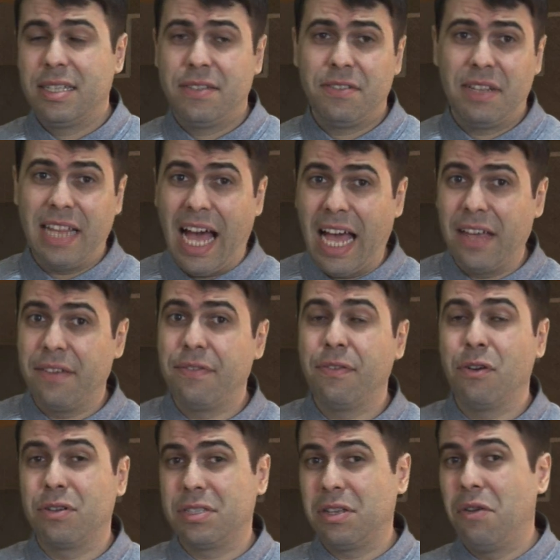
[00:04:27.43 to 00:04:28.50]
life
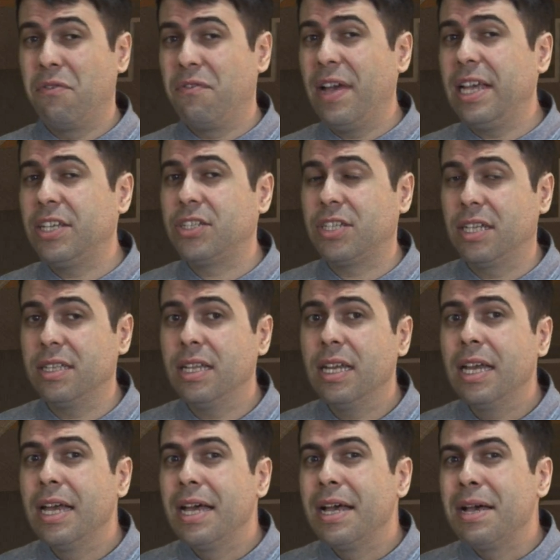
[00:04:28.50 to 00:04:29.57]
or salvation,
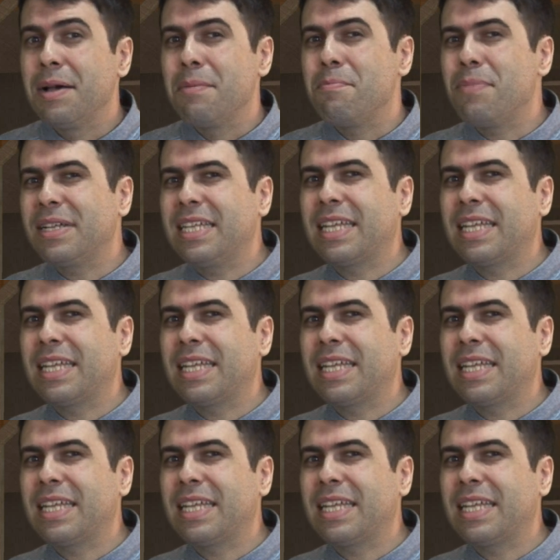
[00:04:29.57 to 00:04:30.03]
but